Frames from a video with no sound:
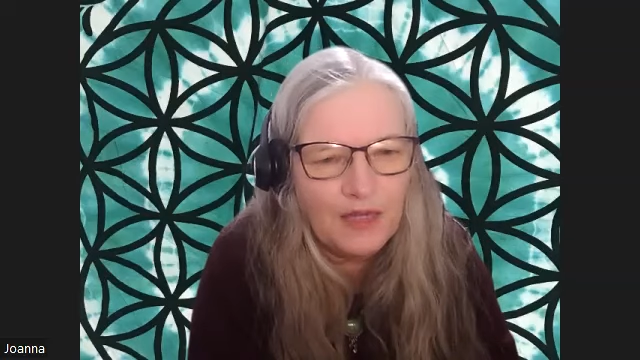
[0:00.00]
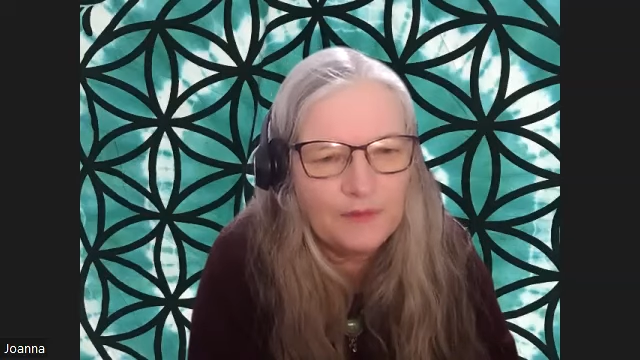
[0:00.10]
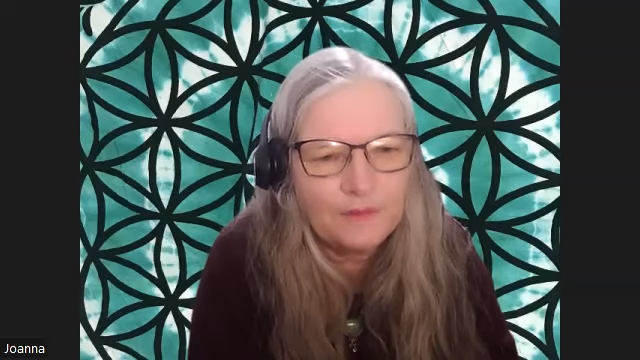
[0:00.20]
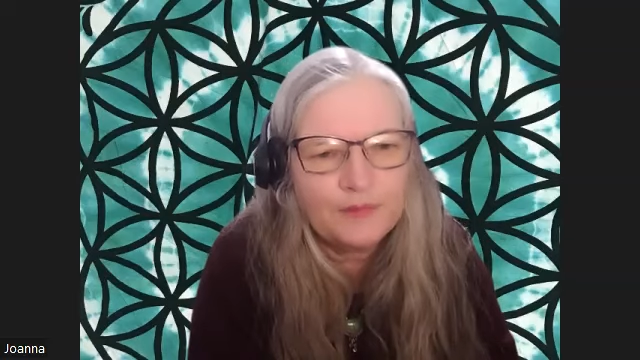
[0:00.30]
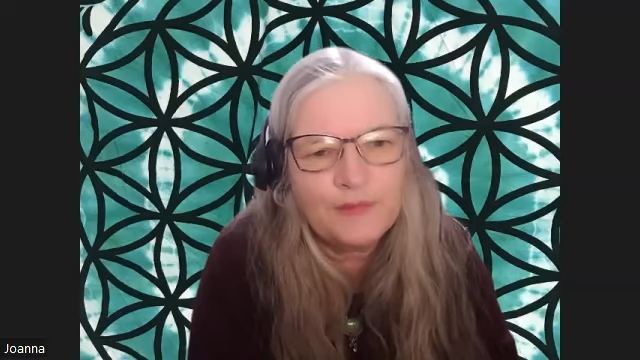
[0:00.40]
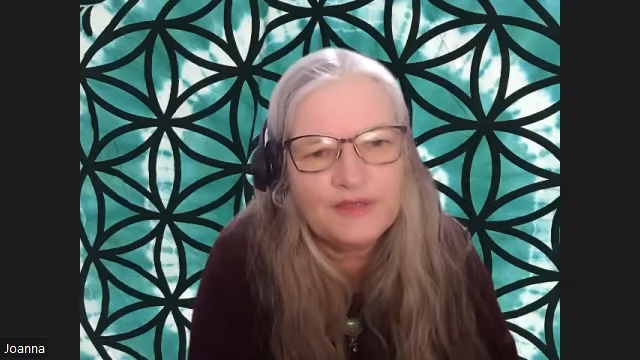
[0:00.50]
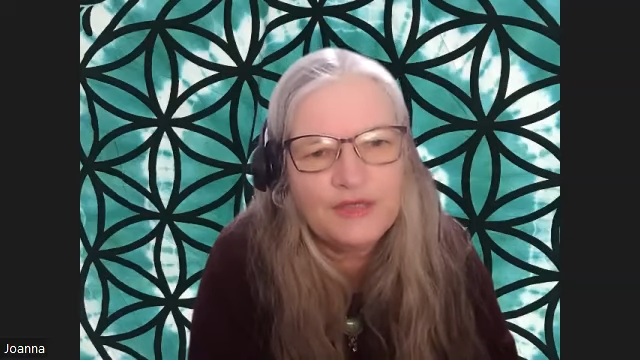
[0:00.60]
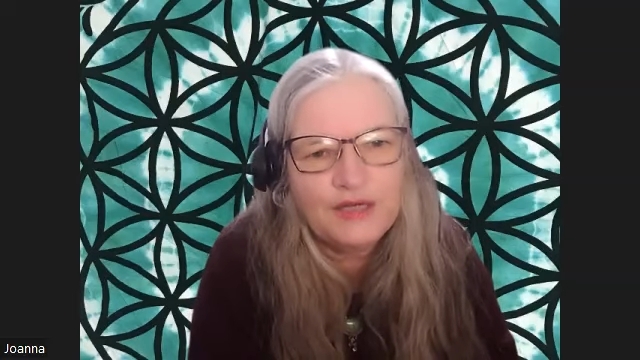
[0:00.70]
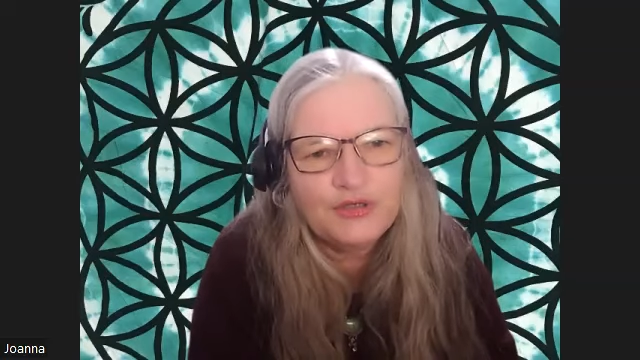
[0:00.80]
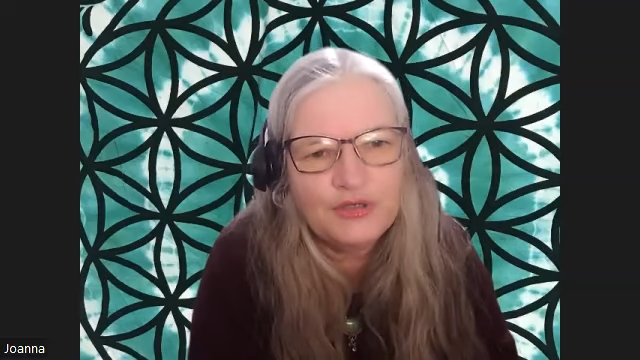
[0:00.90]

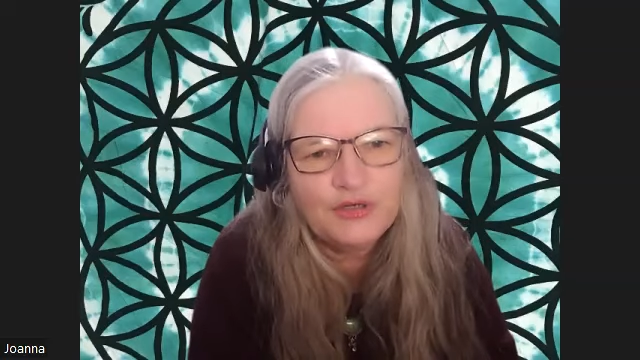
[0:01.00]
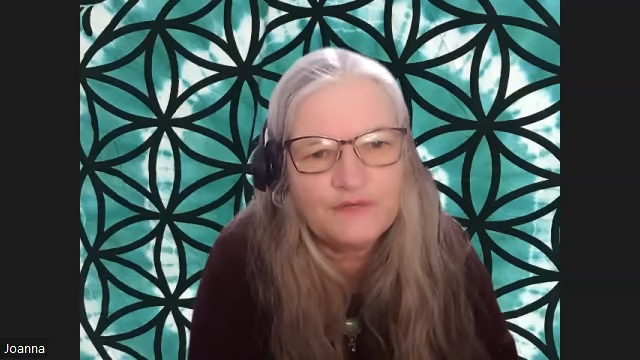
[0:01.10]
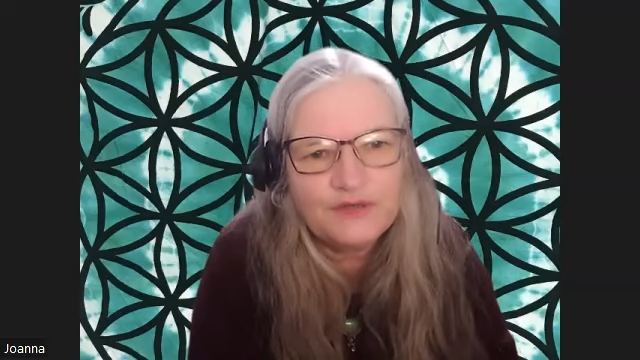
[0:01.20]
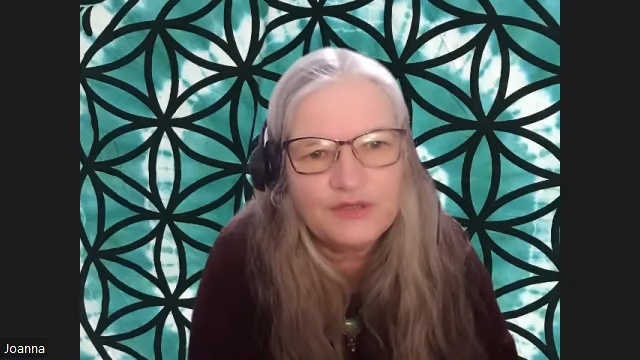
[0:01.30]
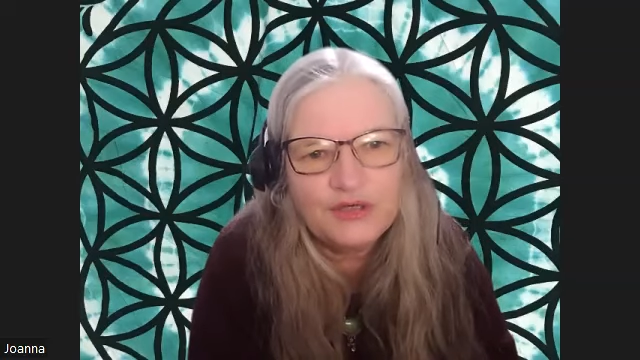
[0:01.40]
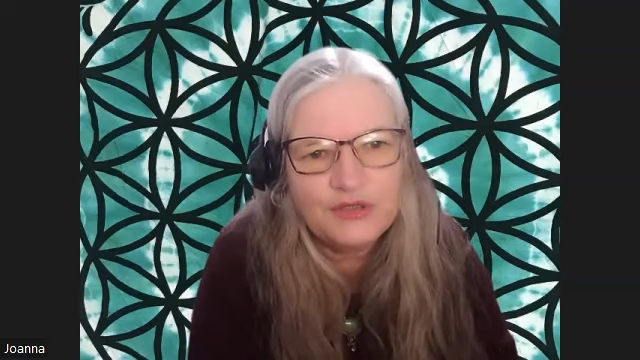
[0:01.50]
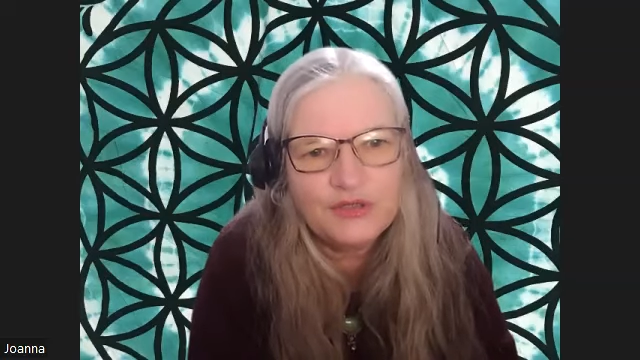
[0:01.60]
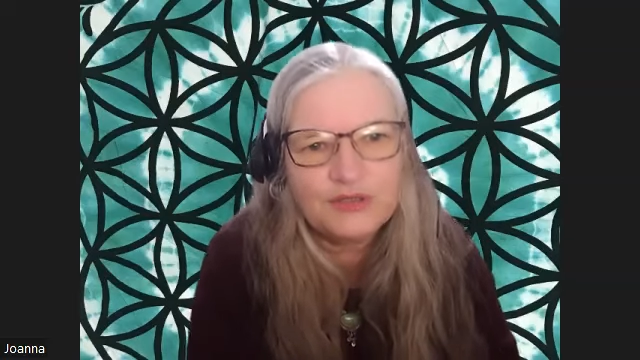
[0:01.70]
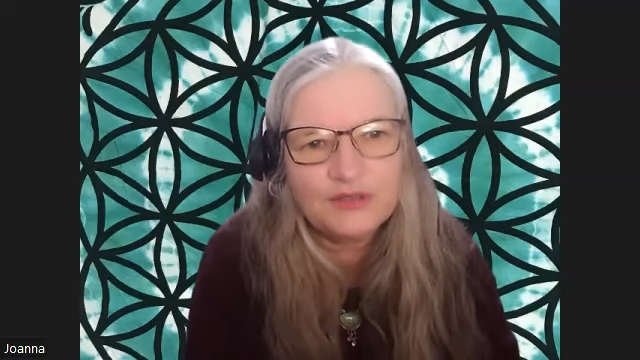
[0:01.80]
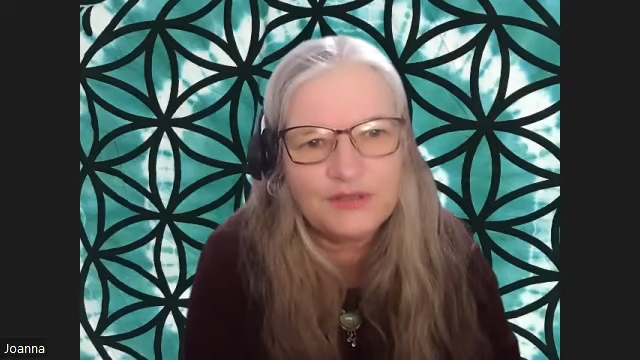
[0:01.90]
implementation of
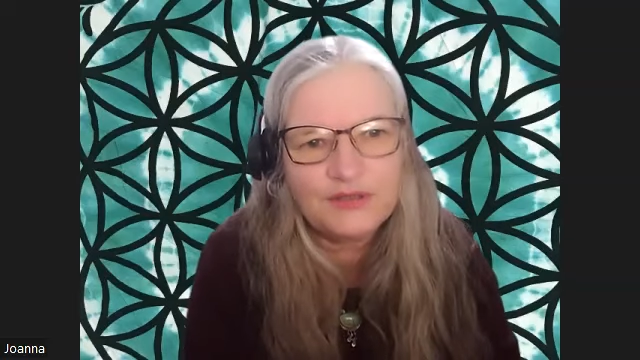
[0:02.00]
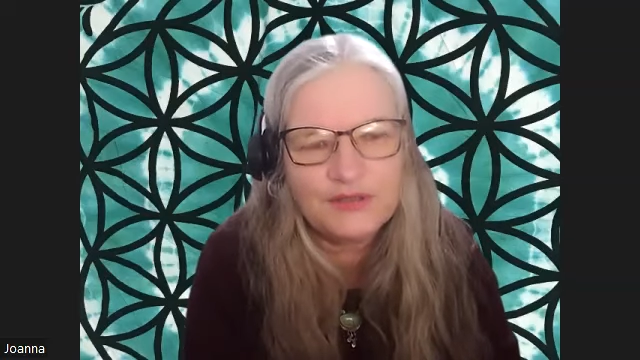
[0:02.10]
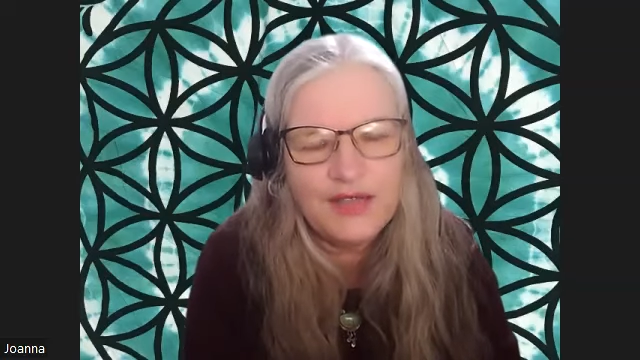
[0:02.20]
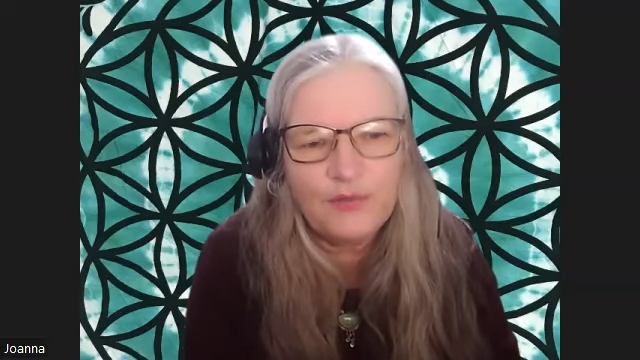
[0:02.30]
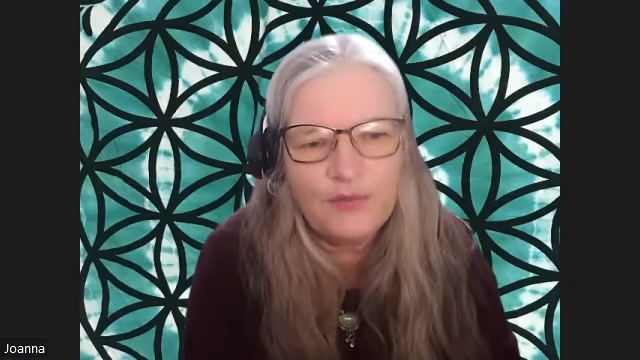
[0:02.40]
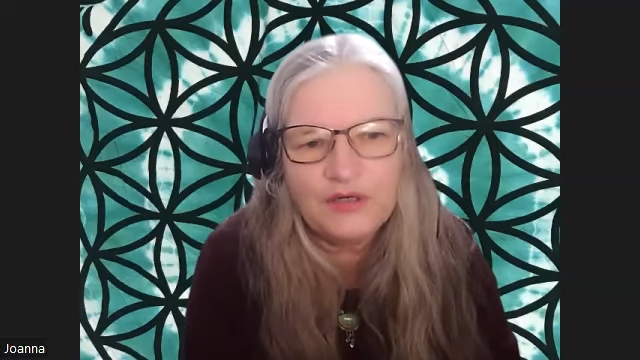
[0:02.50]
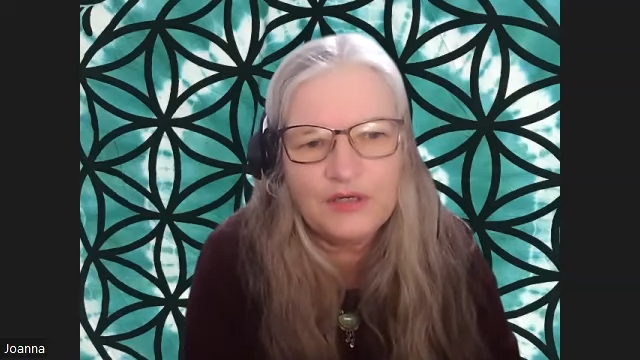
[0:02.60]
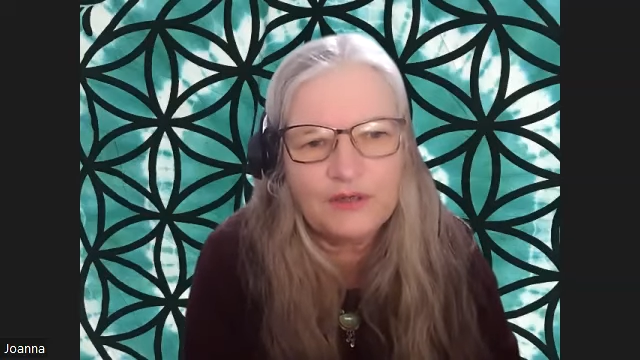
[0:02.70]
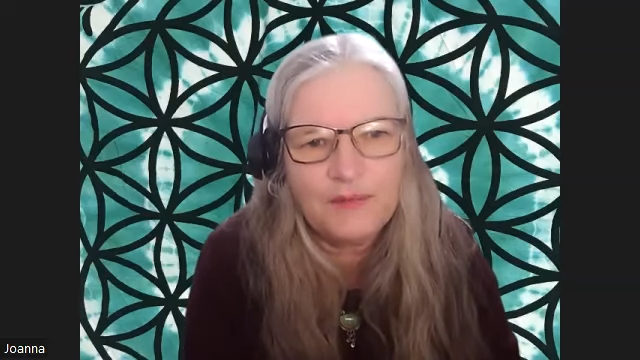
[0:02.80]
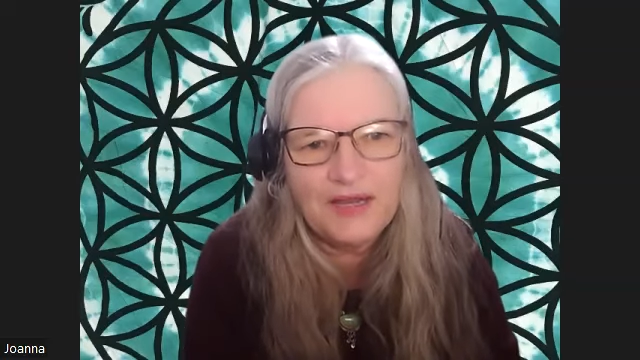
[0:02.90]
decisions that we
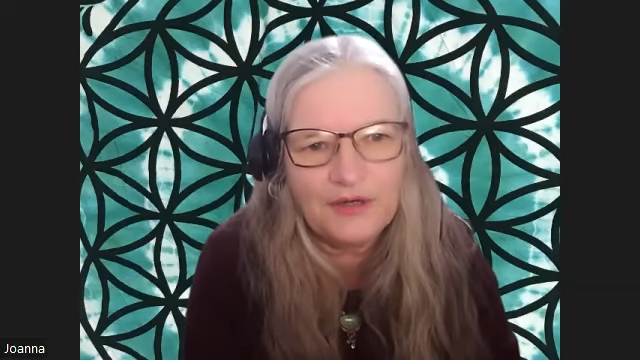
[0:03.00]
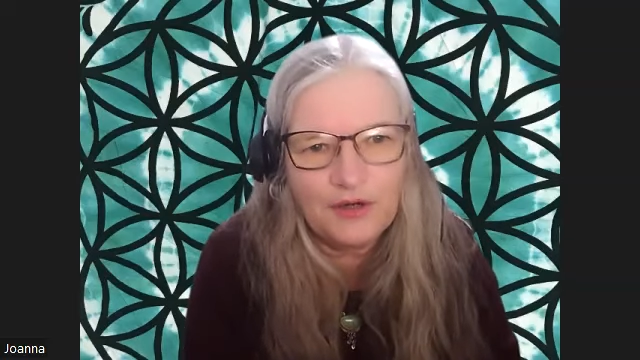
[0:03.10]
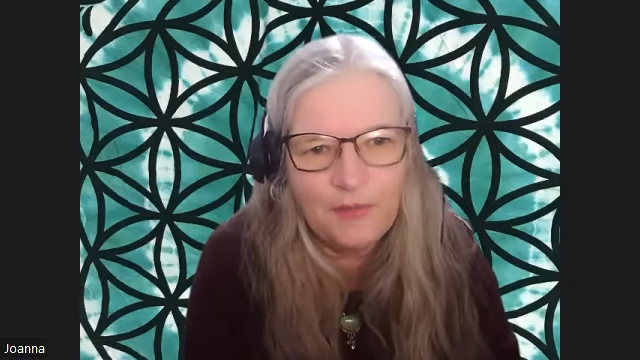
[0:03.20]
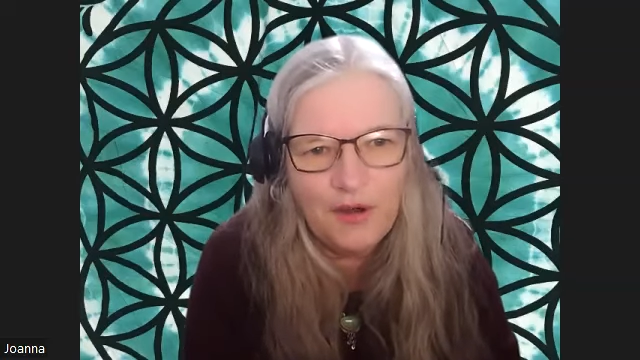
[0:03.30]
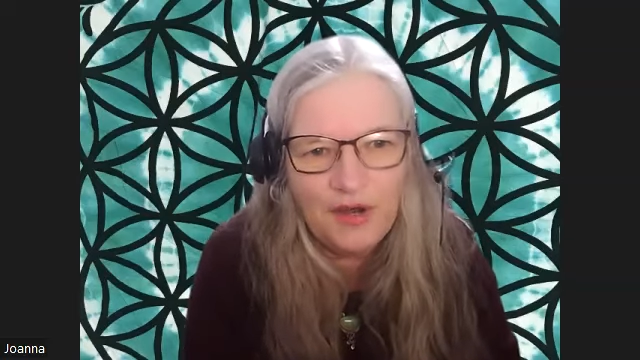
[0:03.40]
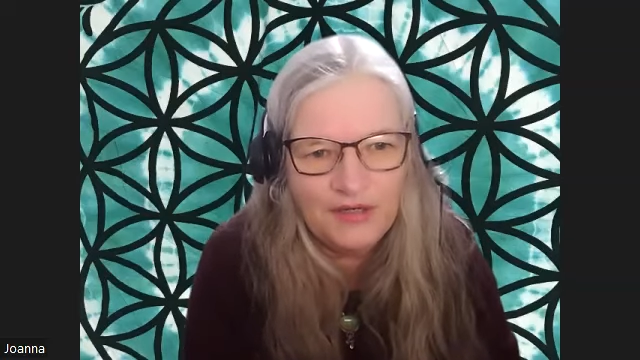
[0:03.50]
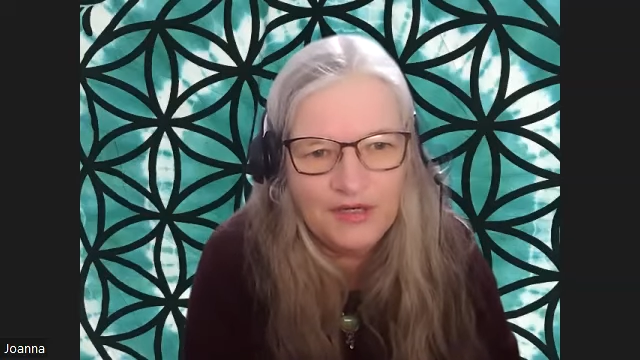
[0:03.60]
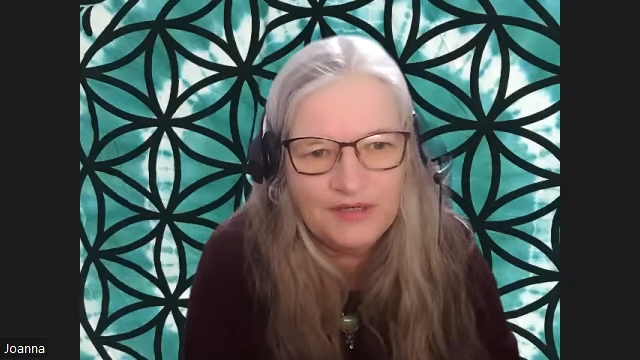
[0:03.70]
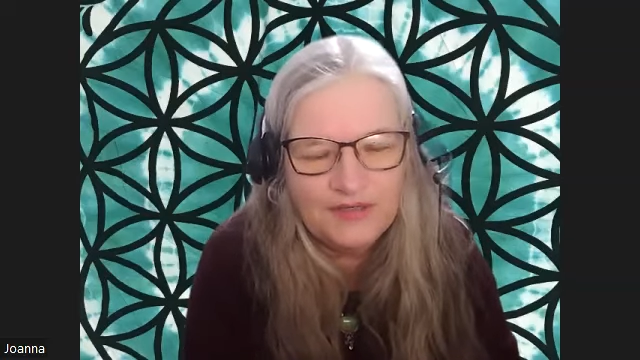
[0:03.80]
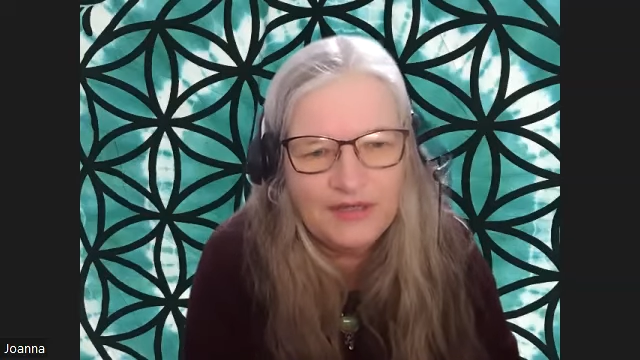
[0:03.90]
didn't make upon
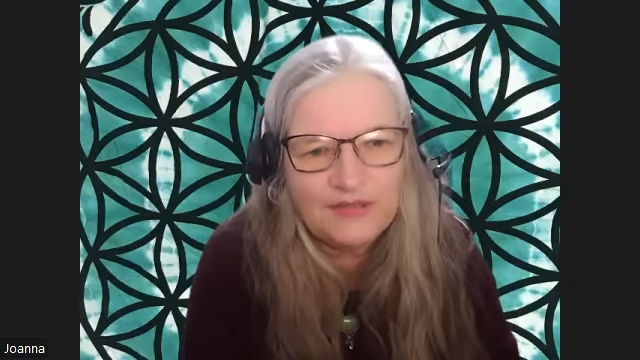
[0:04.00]
us.